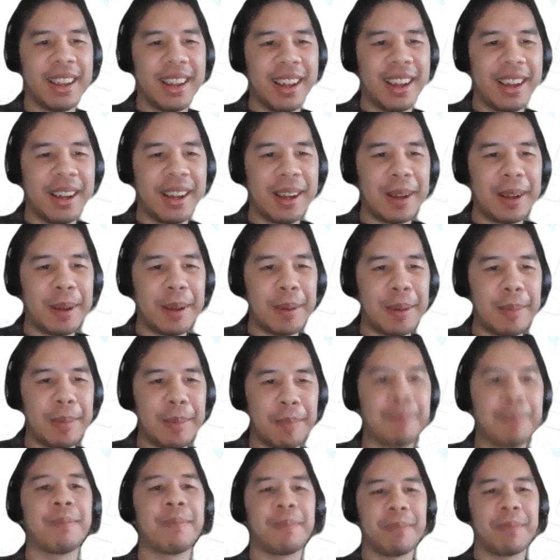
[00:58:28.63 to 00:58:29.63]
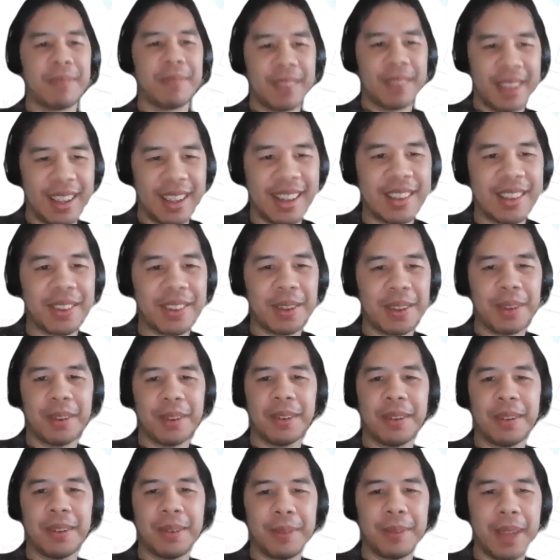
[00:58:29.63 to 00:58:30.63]
And
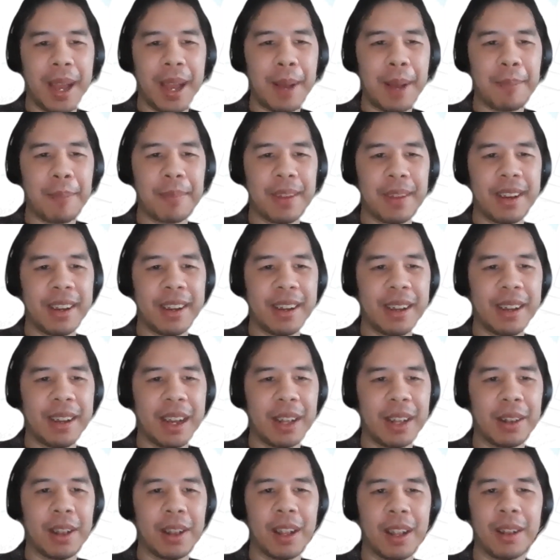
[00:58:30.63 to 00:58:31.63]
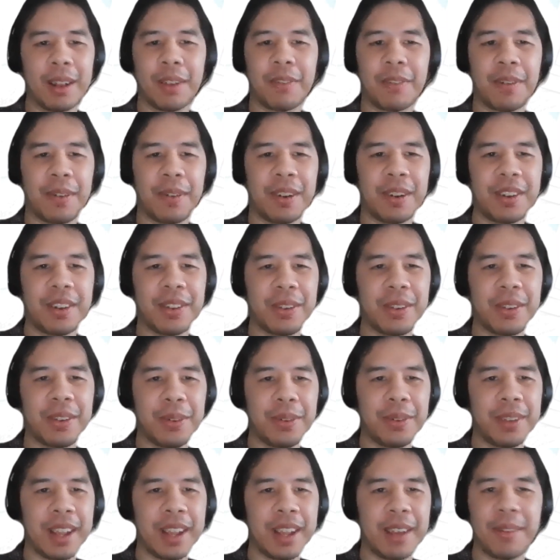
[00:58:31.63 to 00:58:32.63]
so, yeah, I look forward to
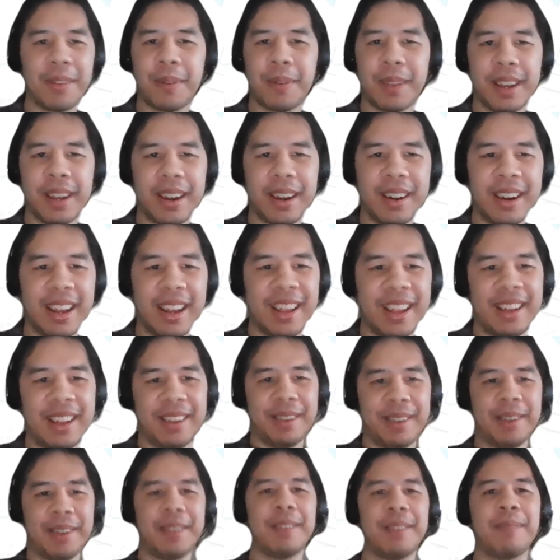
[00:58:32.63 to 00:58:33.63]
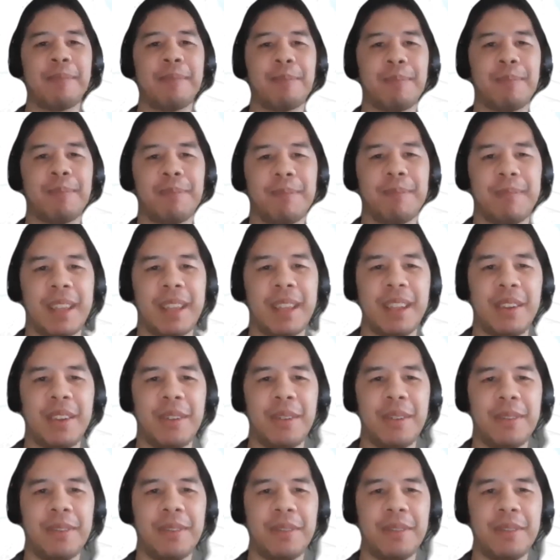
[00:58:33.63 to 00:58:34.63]
seeing everyone there, and thank you.